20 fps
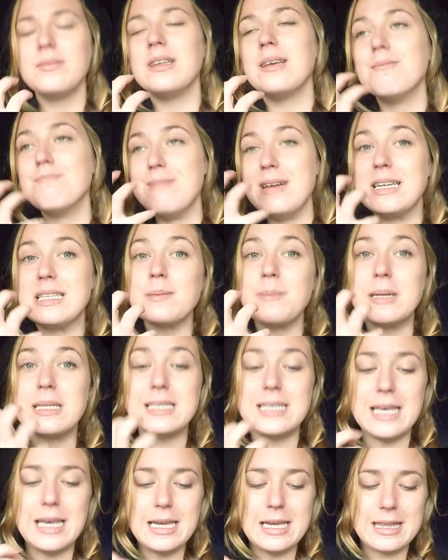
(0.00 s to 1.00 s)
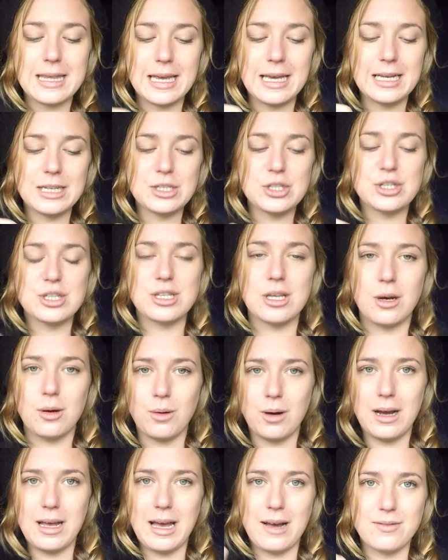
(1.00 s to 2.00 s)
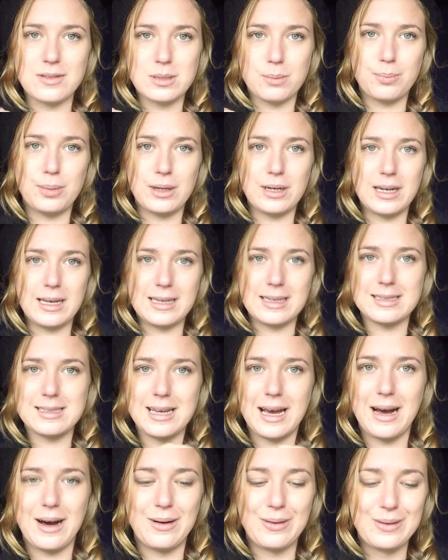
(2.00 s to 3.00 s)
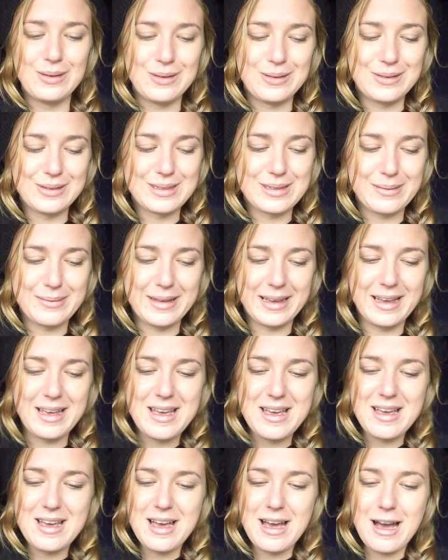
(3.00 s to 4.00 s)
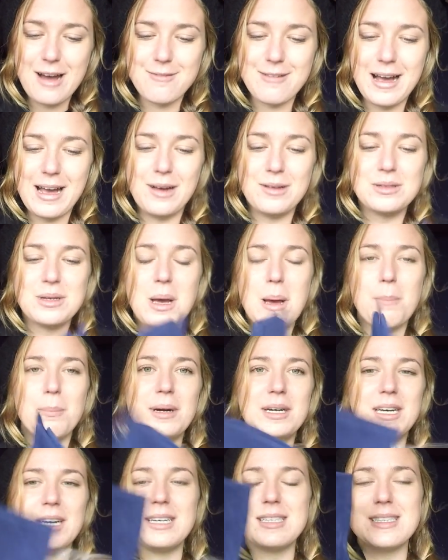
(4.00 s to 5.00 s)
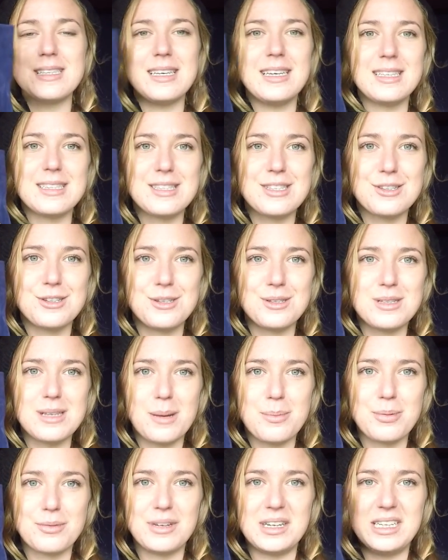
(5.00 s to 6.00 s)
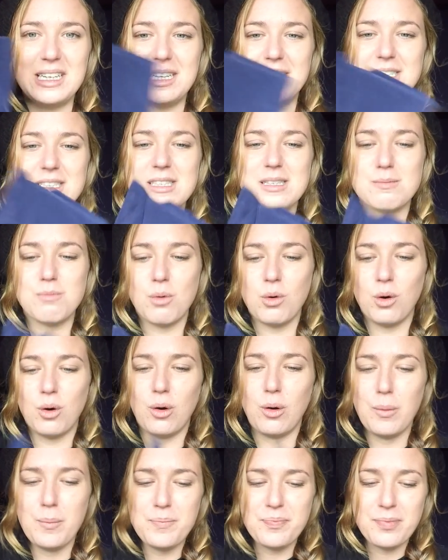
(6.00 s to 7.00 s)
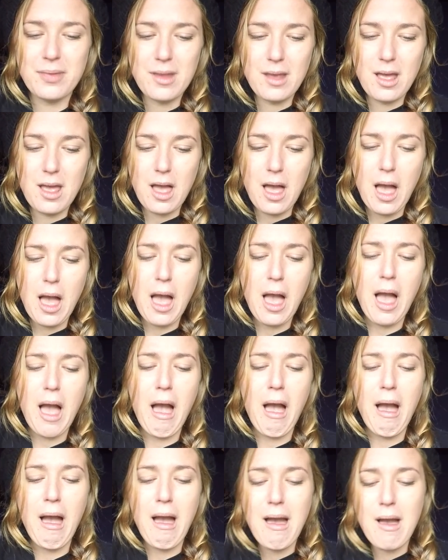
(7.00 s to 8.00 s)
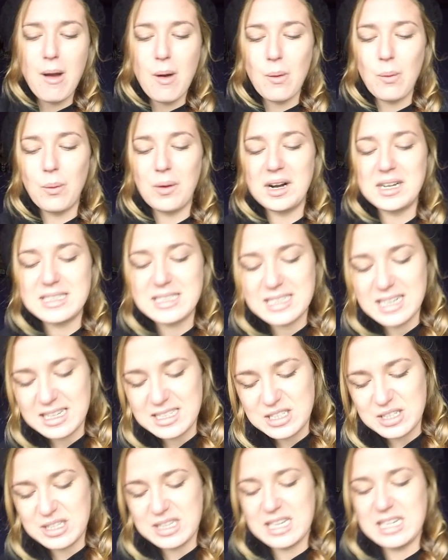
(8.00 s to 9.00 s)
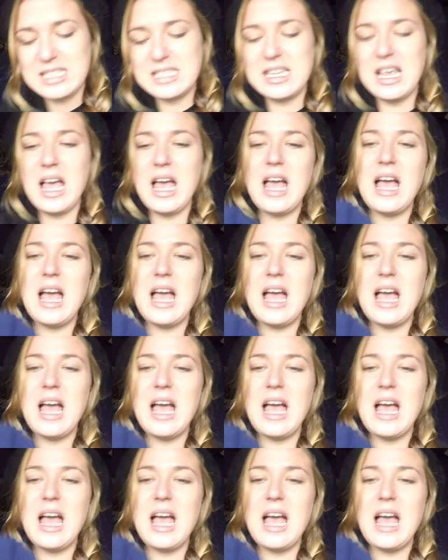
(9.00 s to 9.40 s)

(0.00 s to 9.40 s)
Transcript: It makes my teeth itch, so I have to put like a towel or something around because it screws up really small. Why did I do this?